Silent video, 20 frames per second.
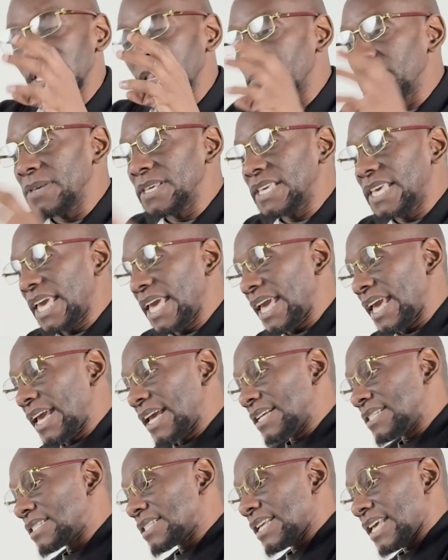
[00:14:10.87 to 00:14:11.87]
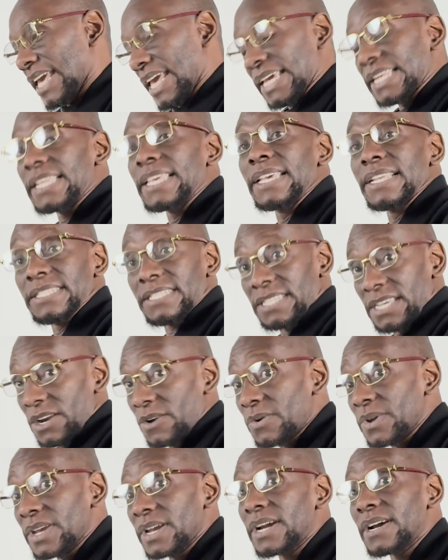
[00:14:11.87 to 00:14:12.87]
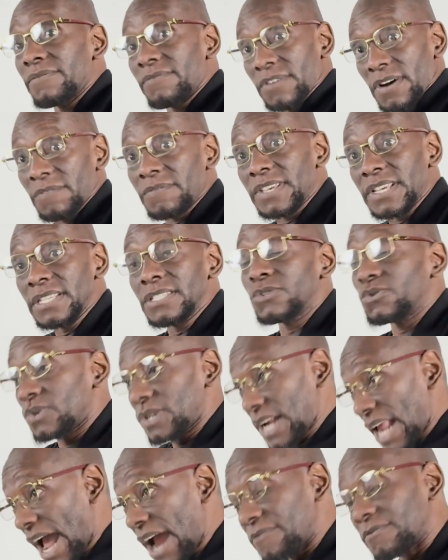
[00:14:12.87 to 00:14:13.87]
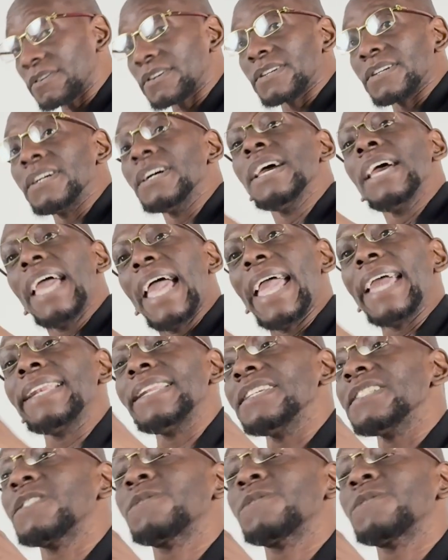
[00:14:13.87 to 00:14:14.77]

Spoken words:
it begins in the interior of Eastern Africa and it